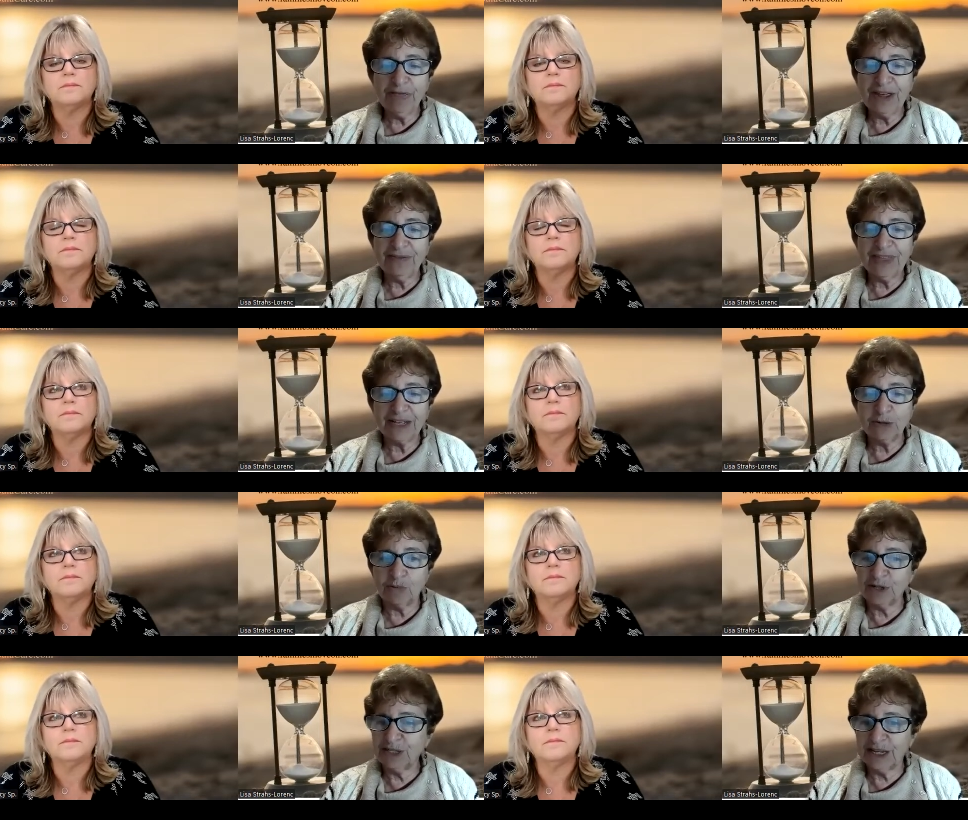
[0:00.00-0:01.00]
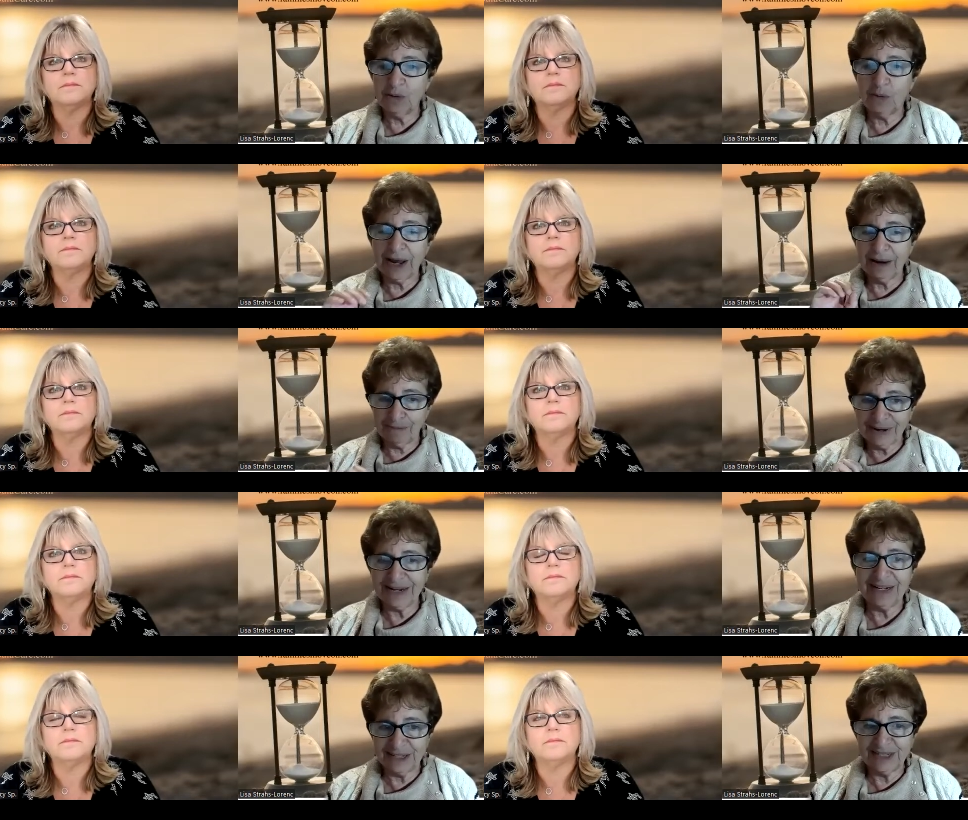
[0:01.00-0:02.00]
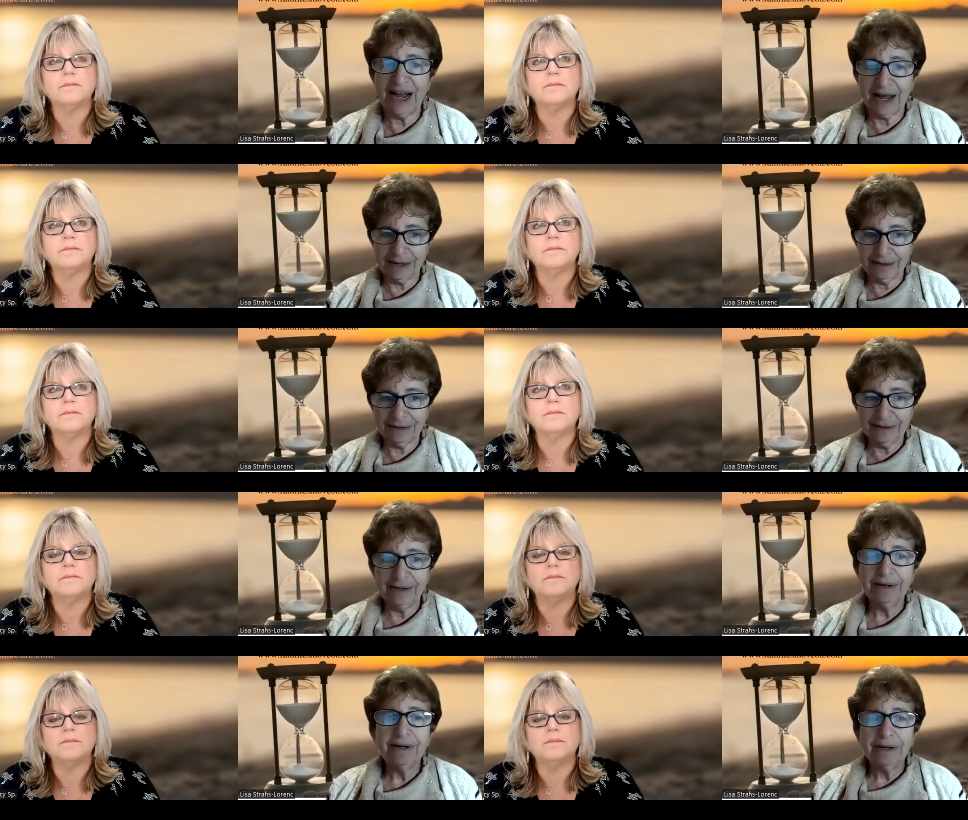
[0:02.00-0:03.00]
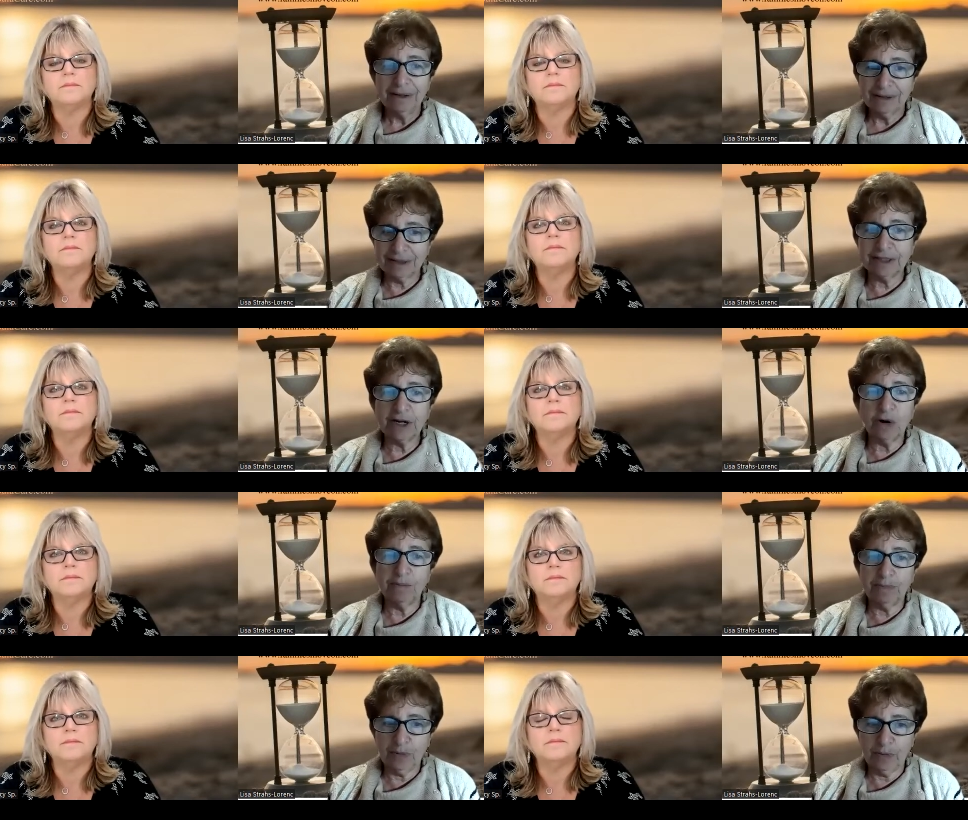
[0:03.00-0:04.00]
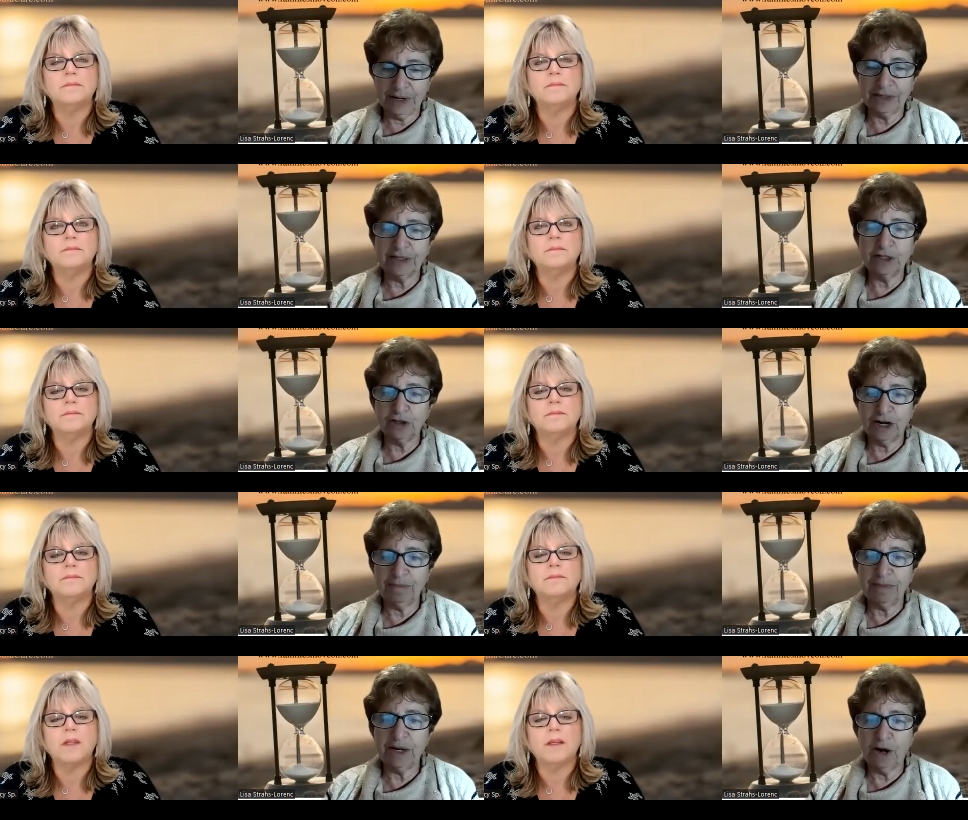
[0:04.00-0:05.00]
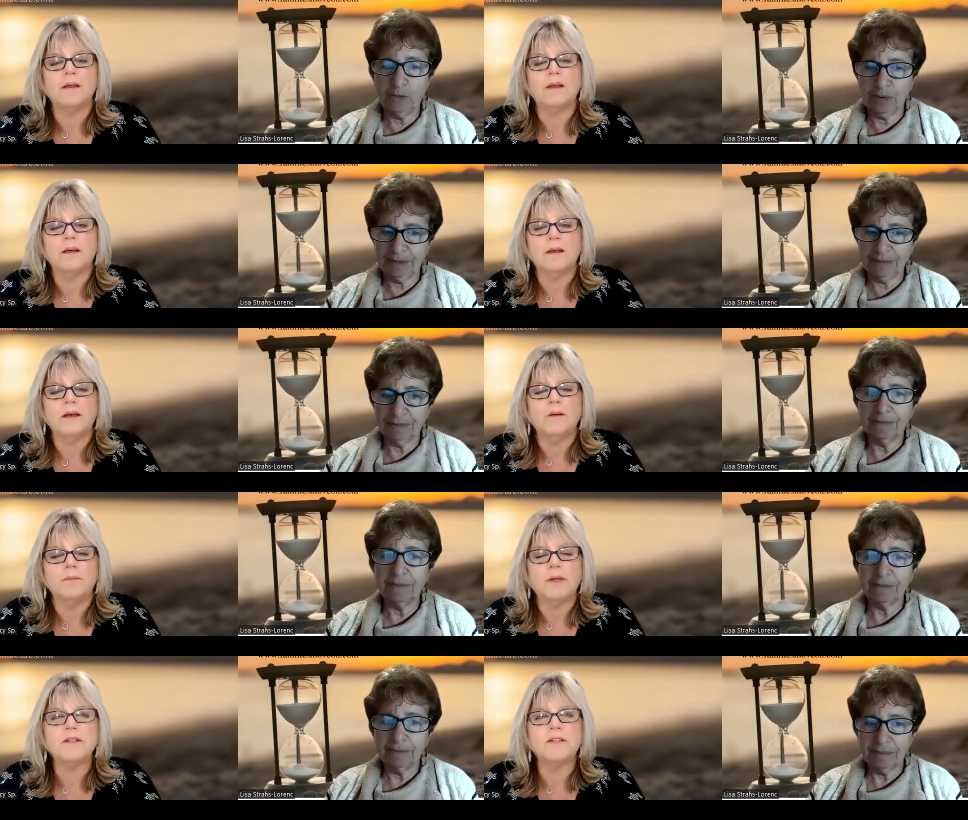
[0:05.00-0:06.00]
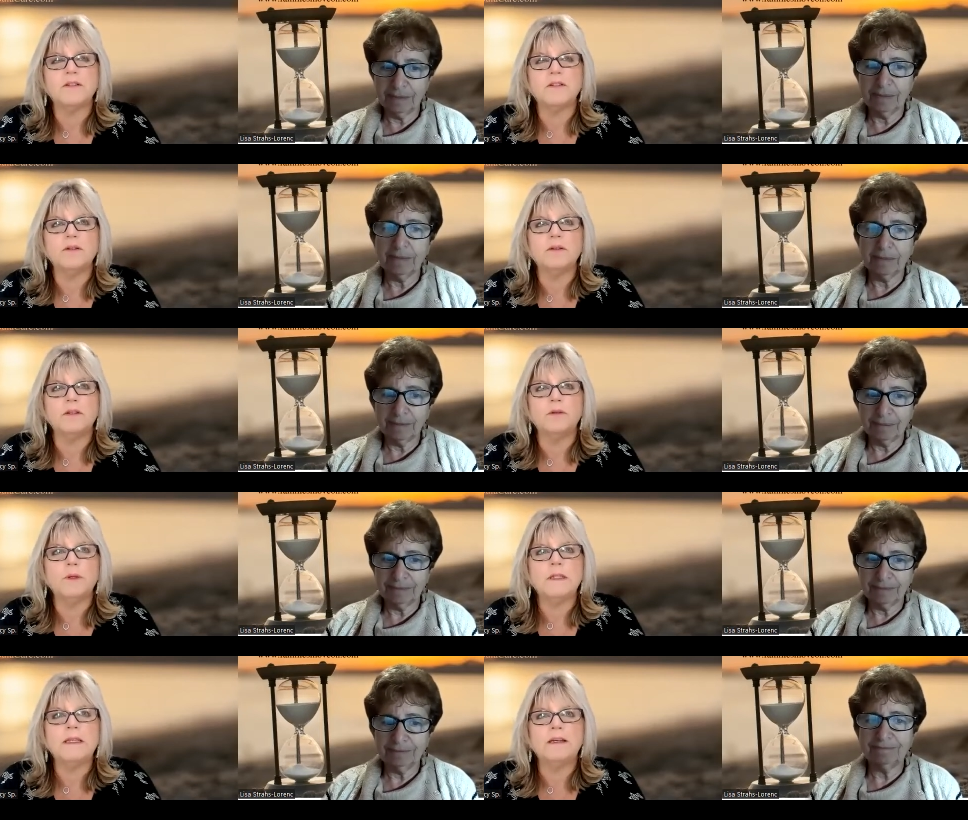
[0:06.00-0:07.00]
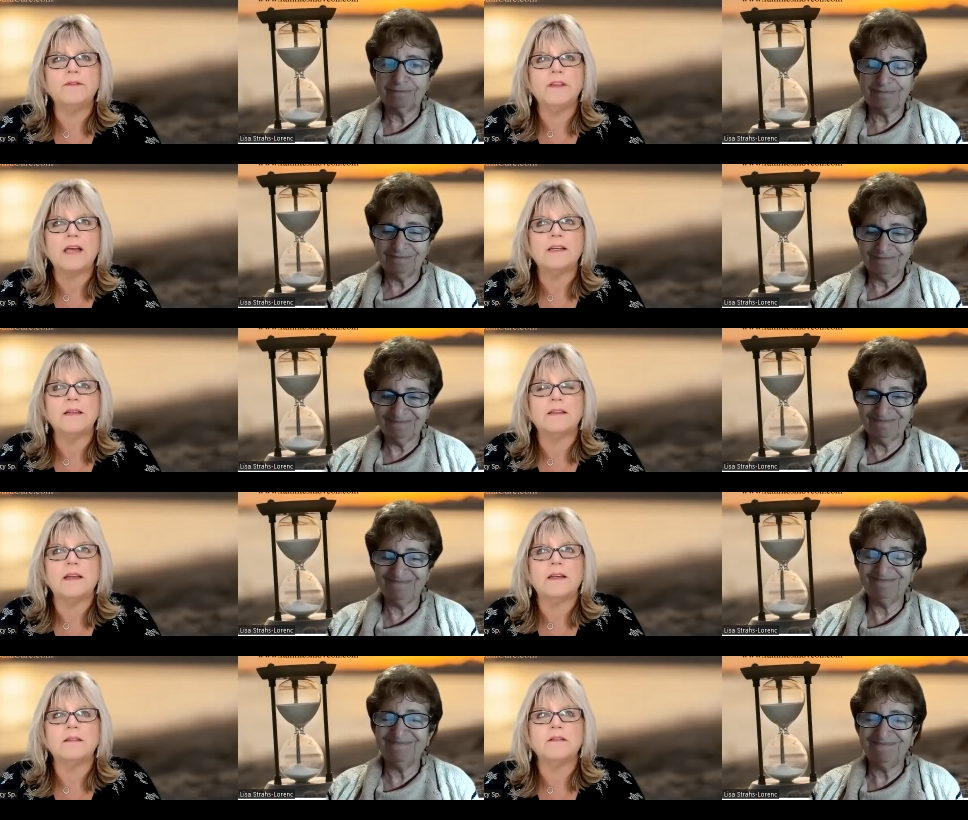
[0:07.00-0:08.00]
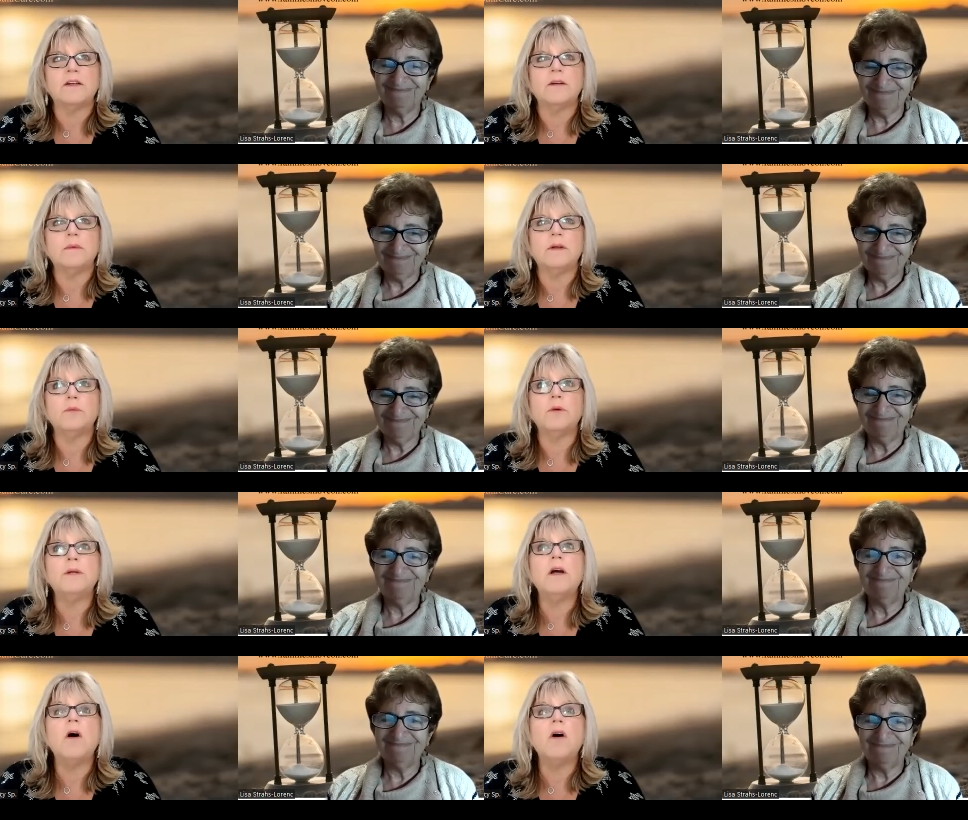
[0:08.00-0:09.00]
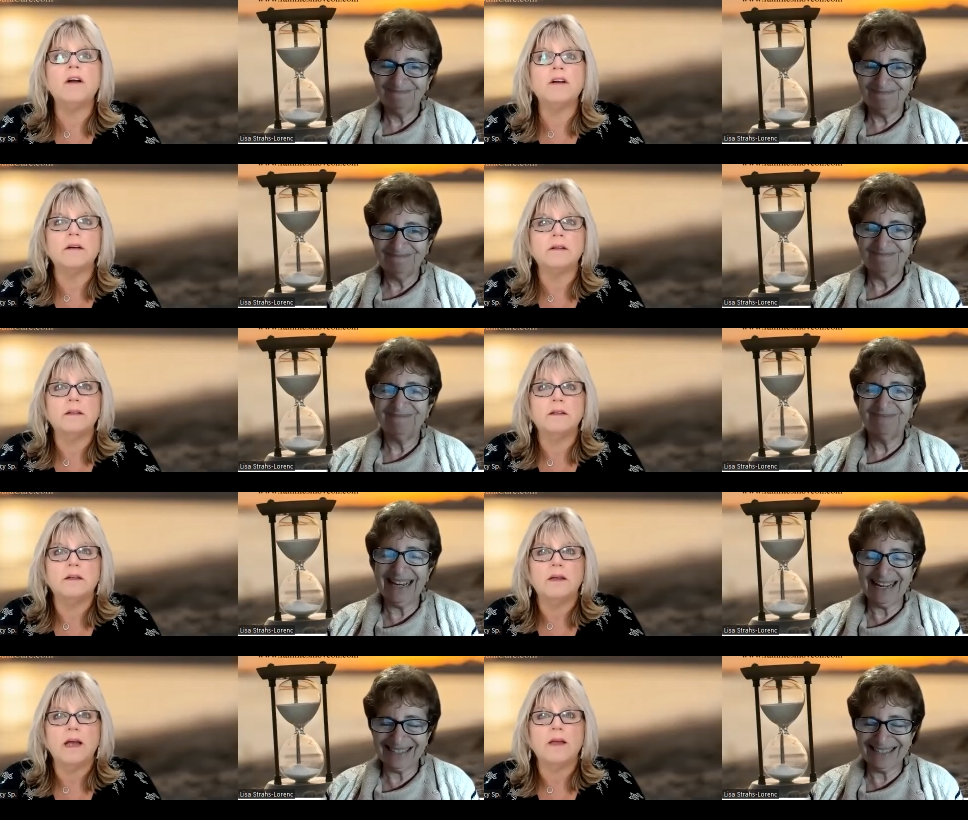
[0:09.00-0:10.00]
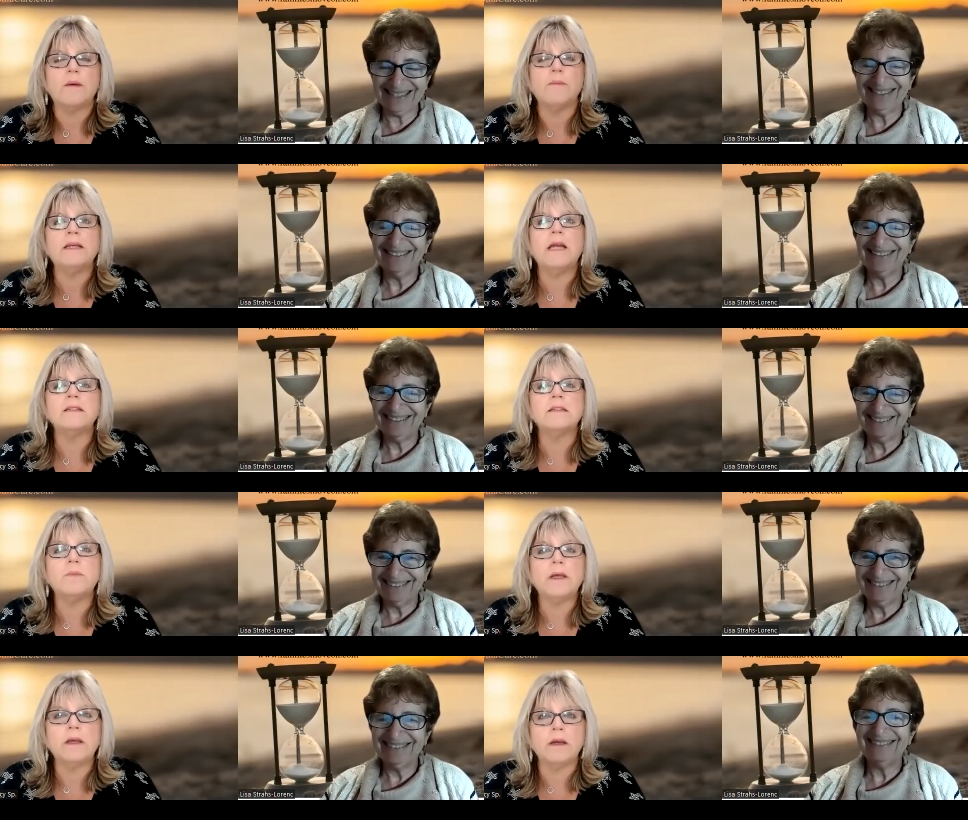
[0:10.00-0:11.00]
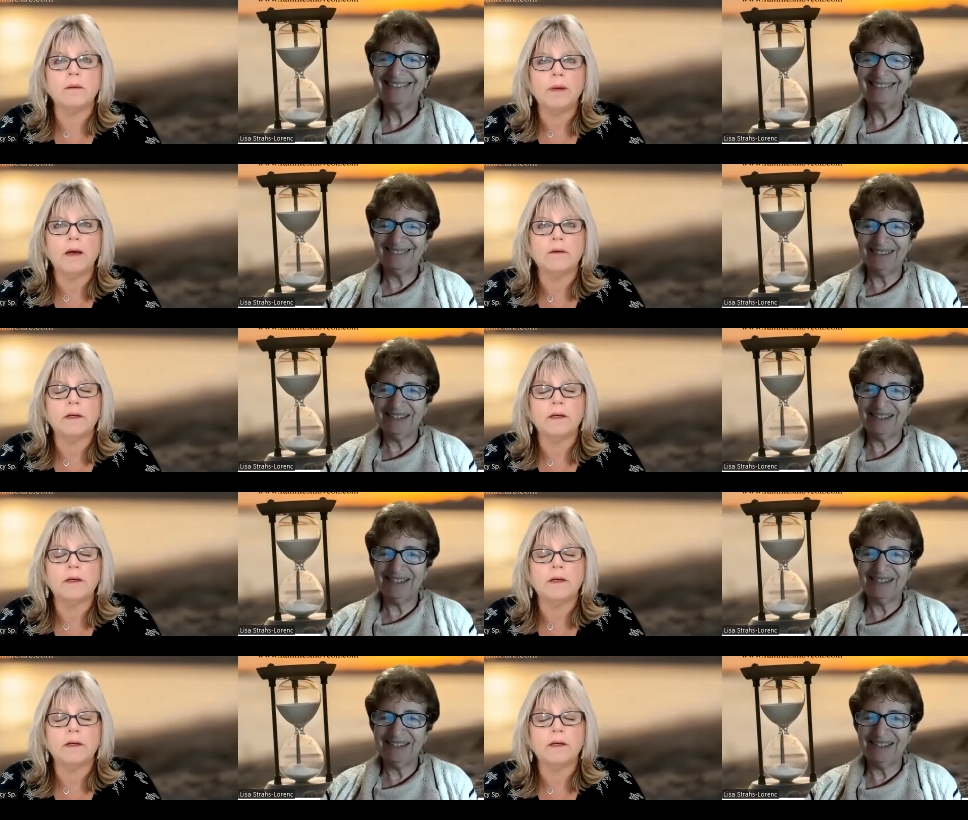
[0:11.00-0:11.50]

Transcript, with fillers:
Speaker 1: think that's worse that way, but it is not. It's so important to try and be open.
Speaker 2: Because you do you believe that it that it's gonna it will be harder. Yes. And that by not speaking about